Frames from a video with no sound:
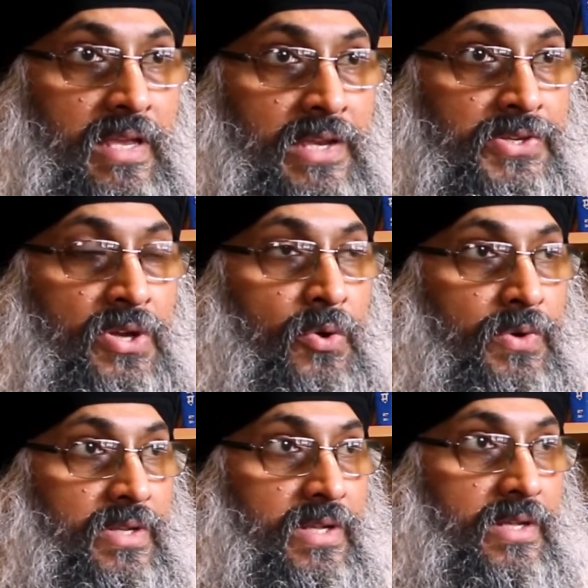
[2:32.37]
It
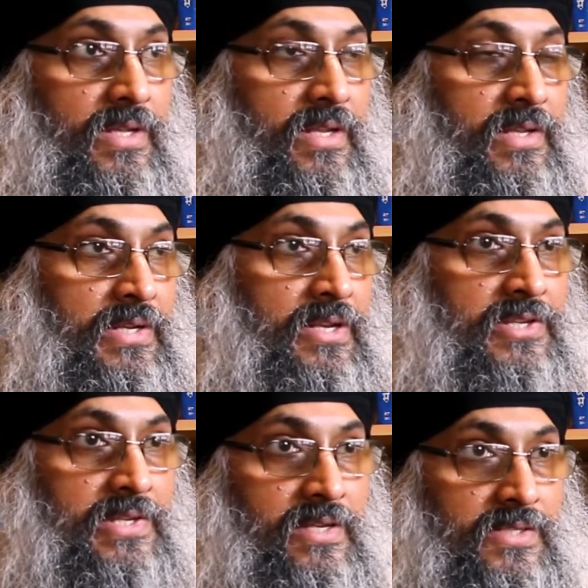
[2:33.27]
showed,
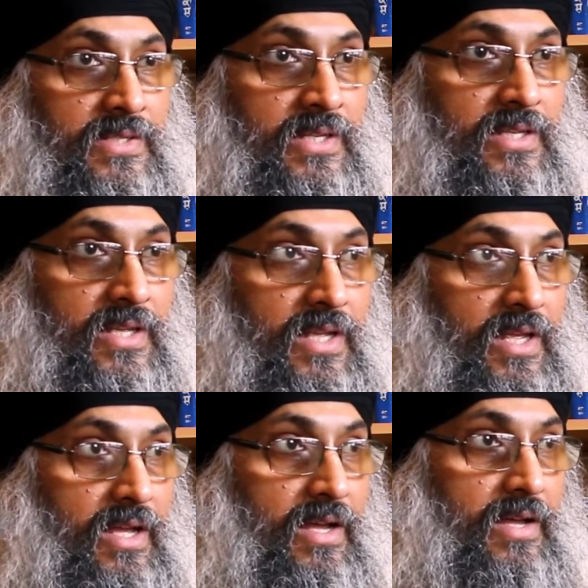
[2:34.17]
the jealousy,
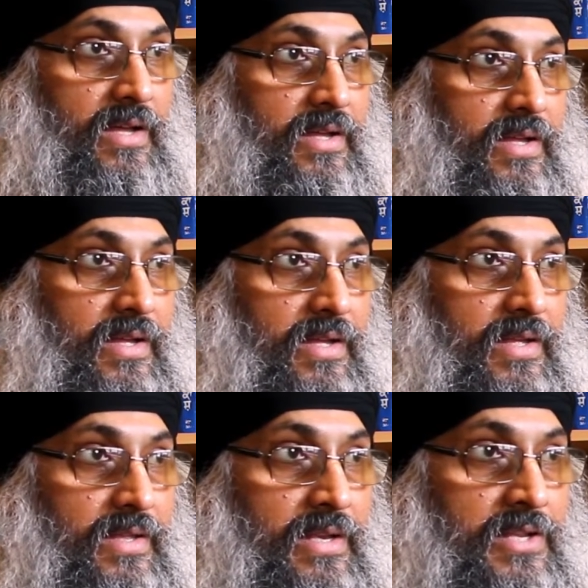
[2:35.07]

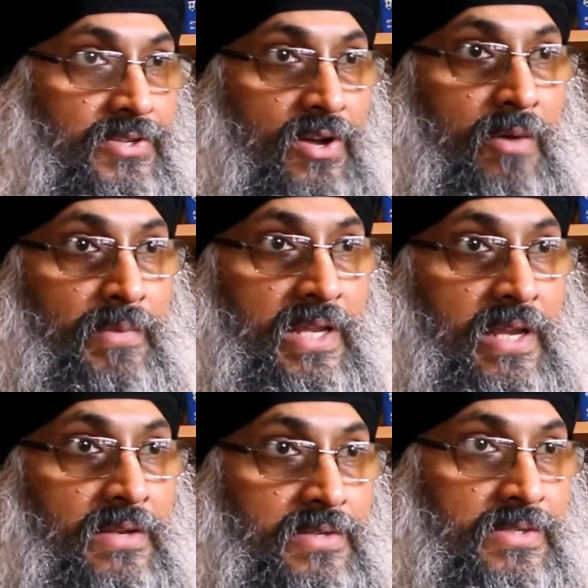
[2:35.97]
the
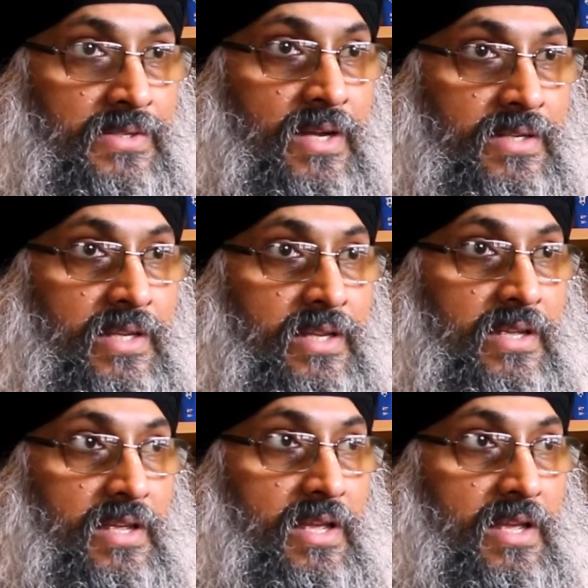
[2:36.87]
disharmony in society.